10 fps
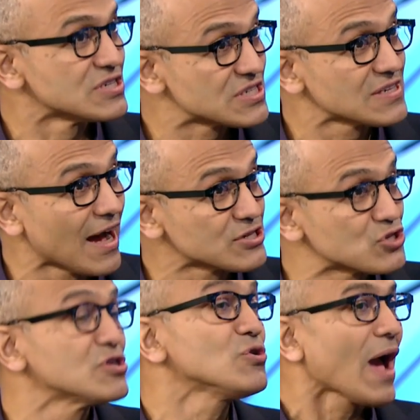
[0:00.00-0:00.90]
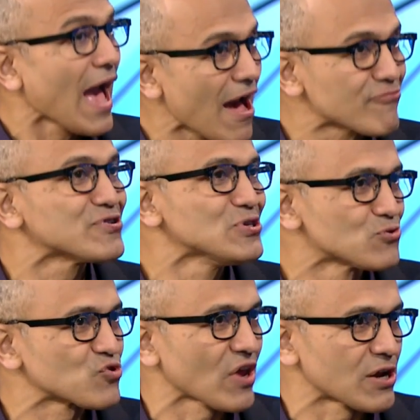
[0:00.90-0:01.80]
is such that you have to
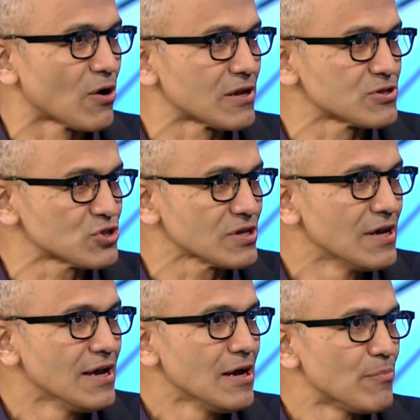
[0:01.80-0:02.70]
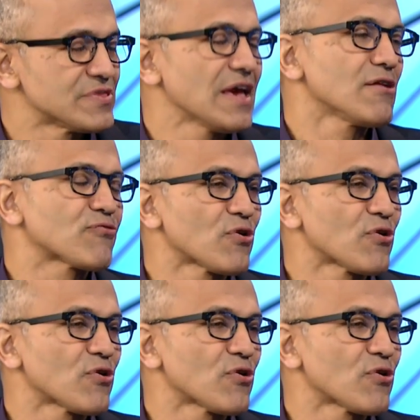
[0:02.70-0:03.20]
use technology. Mm But then, of